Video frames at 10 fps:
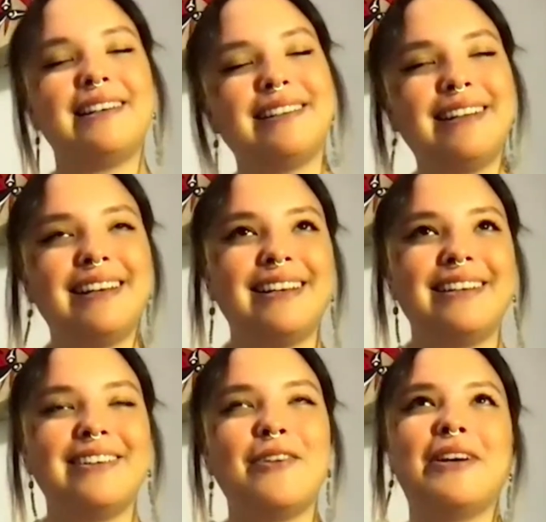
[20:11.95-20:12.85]
like
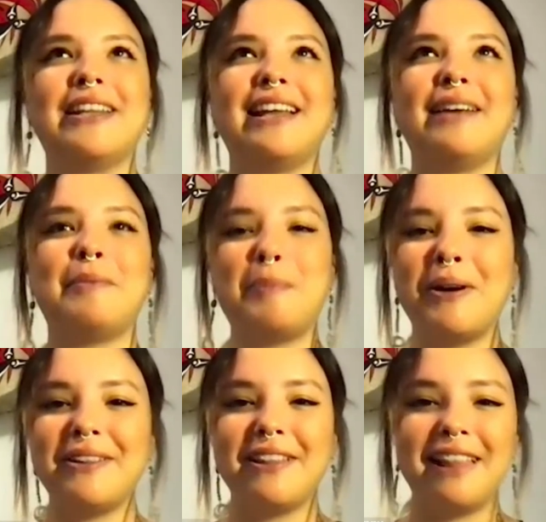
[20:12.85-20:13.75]
knowing that I'm a
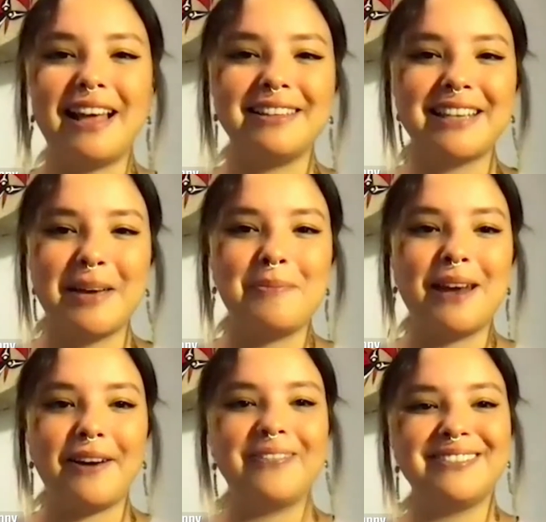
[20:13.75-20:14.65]
part of the landscape
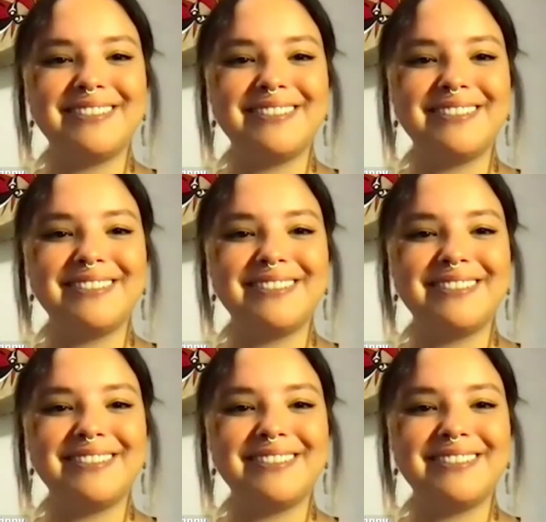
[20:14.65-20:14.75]
now,